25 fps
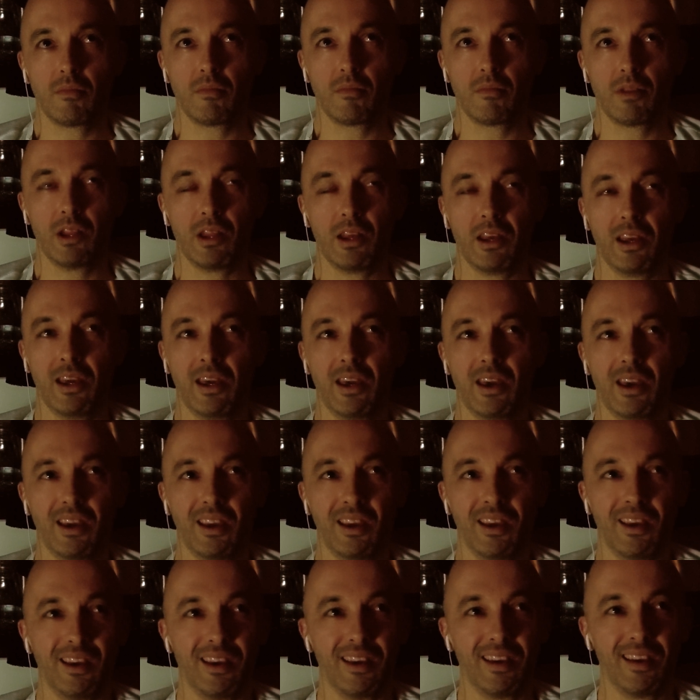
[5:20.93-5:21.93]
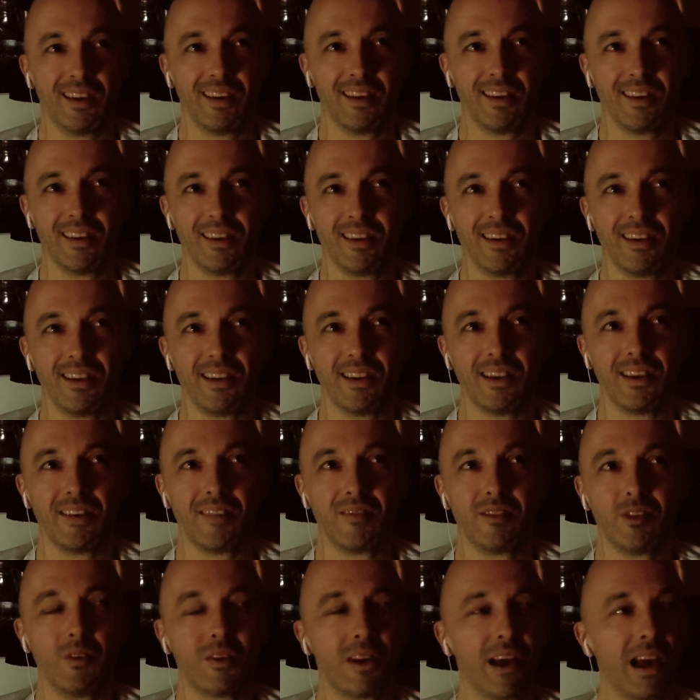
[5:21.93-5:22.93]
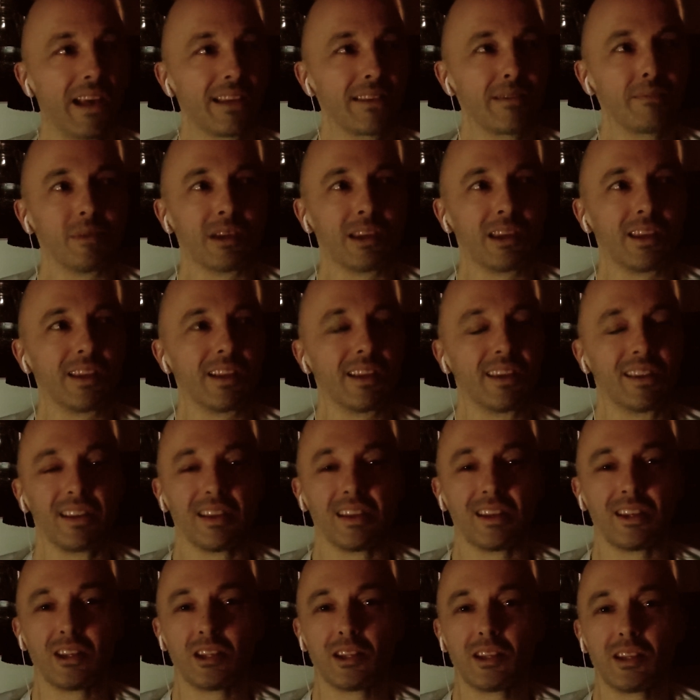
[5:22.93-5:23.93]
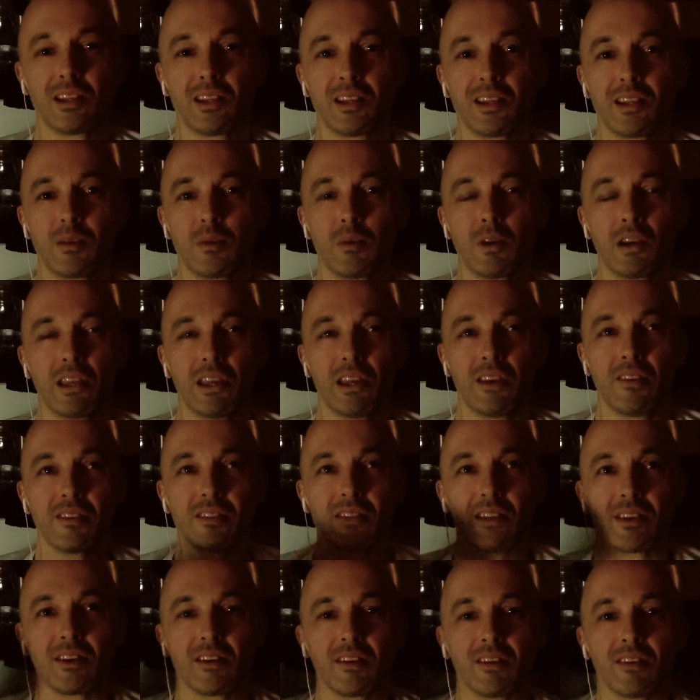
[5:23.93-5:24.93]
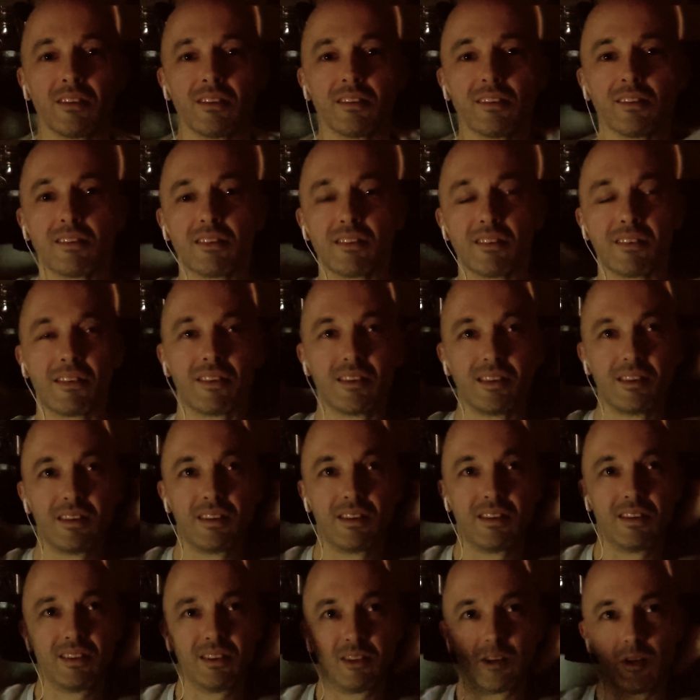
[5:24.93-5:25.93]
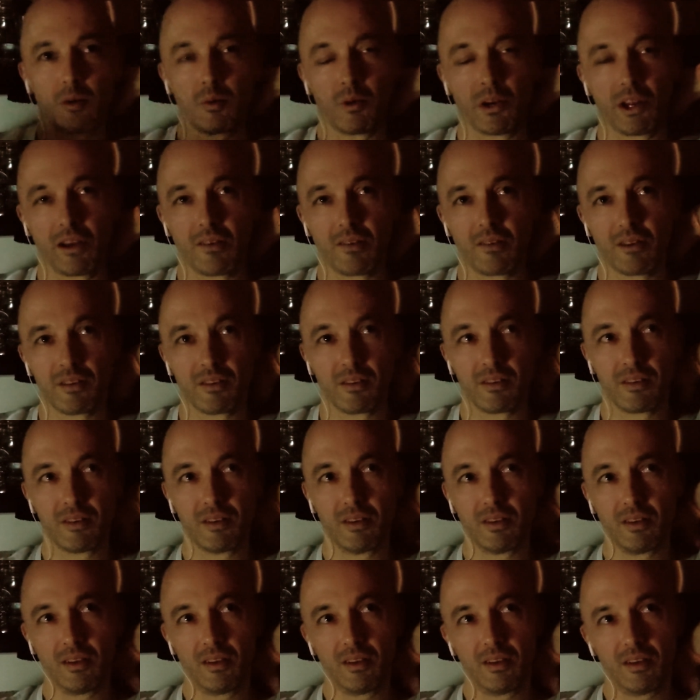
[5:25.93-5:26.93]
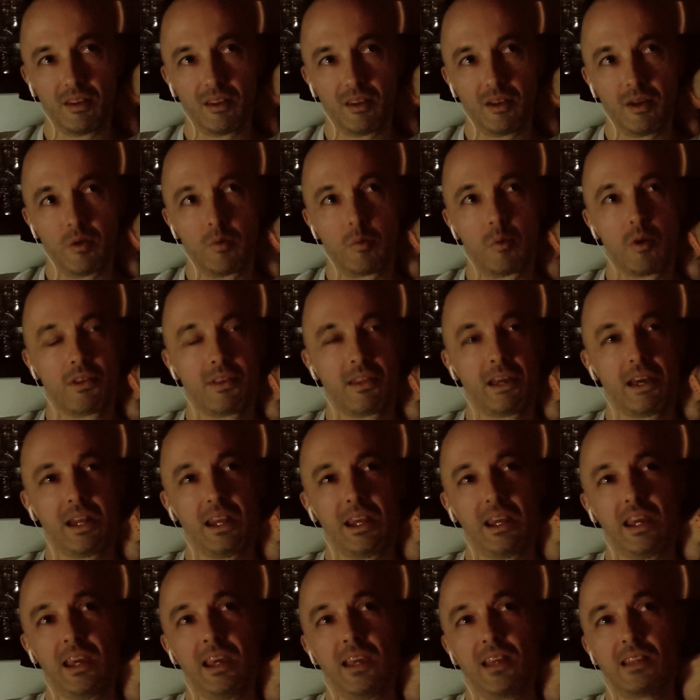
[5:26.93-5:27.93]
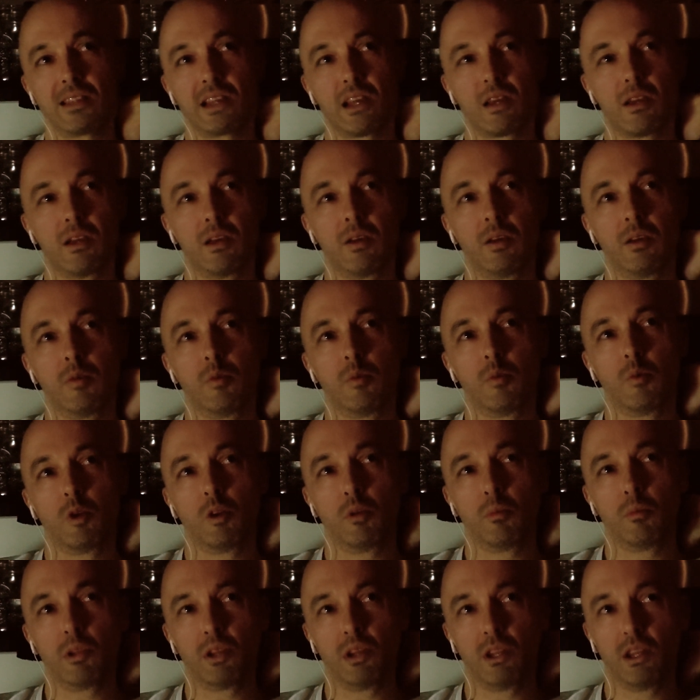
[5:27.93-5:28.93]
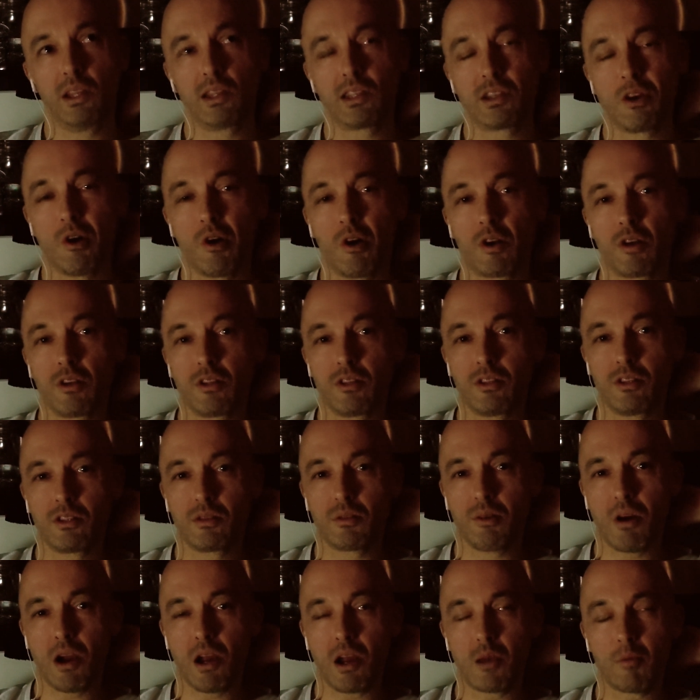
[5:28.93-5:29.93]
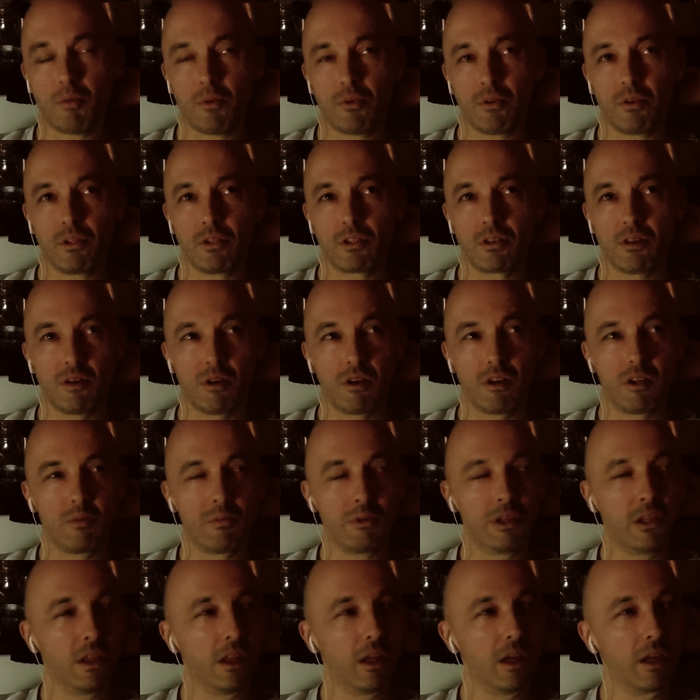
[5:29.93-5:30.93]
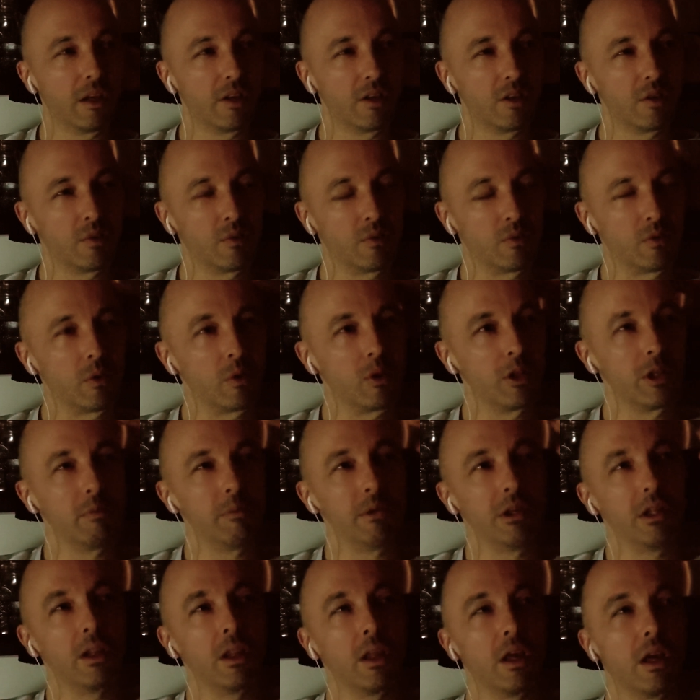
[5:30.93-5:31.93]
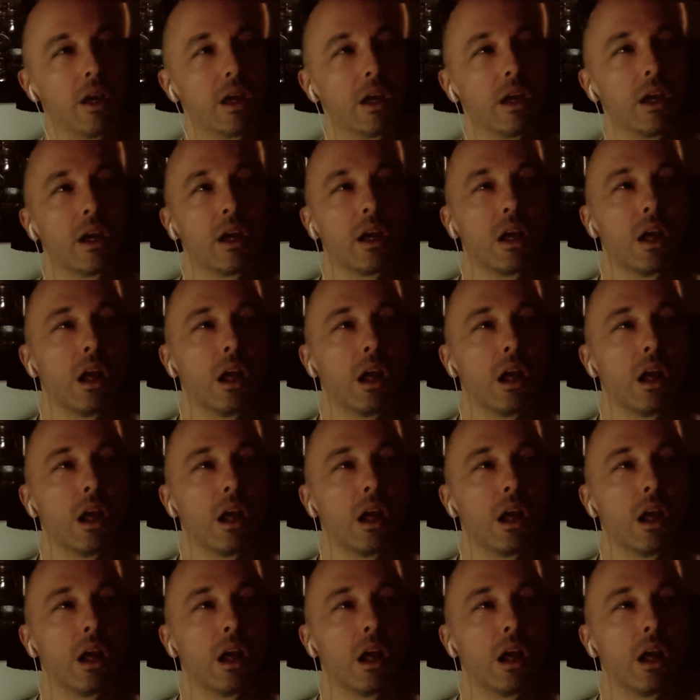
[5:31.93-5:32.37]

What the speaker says: Like, if you'd asked me 20 years ago, or whatever, what that is, it would have been, it's hard to describe. It's hard to be like, to fully be like,